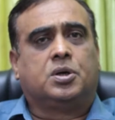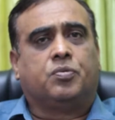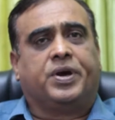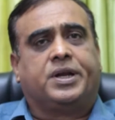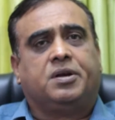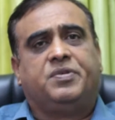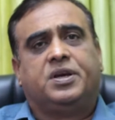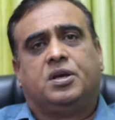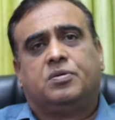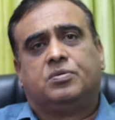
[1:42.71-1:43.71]
wherein we
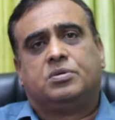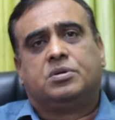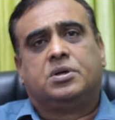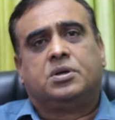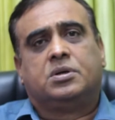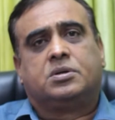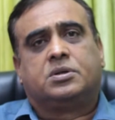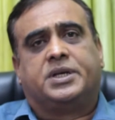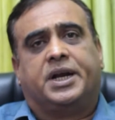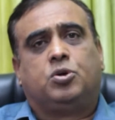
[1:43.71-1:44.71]
give
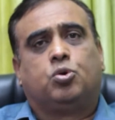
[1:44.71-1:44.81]
10